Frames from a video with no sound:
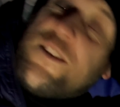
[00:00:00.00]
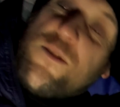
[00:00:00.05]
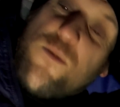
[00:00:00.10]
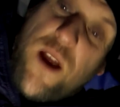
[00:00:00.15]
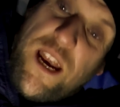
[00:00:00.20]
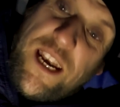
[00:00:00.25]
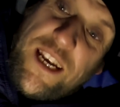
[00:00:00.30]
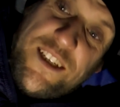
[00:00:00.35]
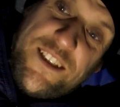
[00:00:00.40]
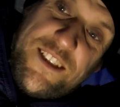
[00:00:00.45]
the
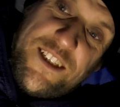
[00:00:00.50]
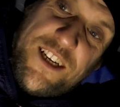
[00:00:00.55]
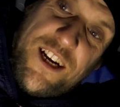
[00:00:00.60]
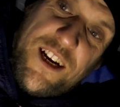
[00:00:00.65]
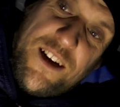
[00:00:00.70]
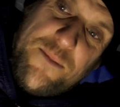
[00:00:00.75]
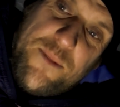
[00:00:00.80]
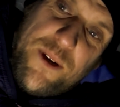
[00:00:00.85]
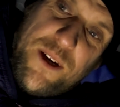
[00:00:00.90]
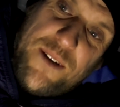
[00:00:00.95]
wind, you
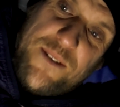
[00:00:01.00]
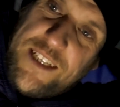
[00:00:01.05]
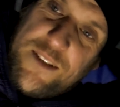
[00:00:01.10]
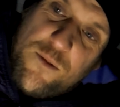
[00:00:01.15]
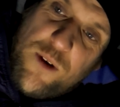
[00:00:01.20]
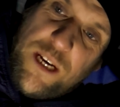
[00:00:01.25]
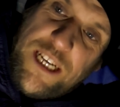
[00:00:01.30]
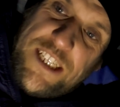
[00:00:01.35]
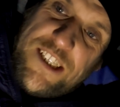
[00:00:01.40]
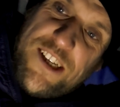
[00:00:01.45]
know, but the
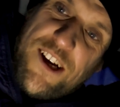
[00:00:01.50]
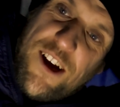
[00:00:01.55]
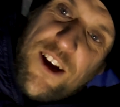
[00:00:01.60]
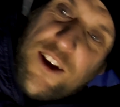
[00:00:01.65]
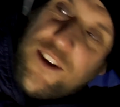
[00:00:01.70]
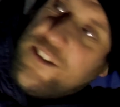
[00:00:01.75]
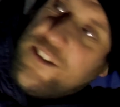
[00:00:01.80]
wind turned,